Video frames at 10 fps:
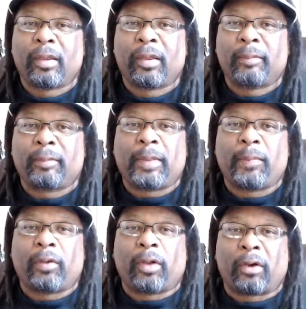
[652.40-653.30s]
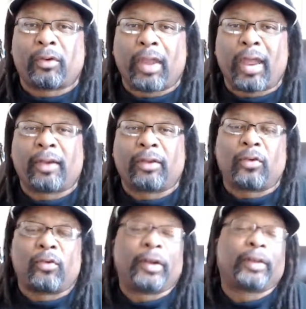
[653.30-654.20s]
People are not
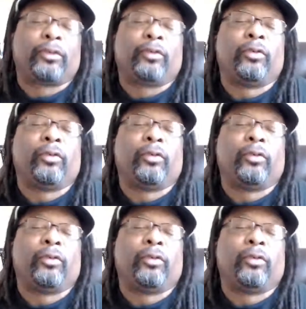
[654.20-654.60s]
going to